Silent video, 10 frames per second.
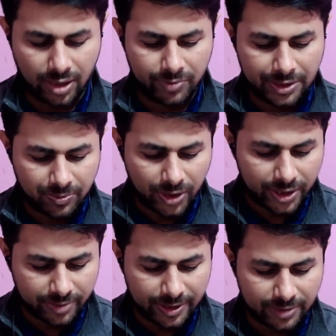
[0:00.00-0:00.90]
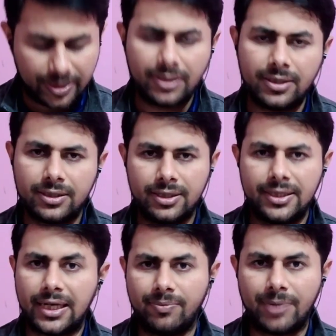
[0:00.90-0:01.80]
How much small displacement?
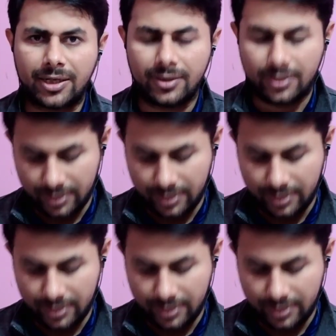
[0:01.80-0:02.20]
Dr bar.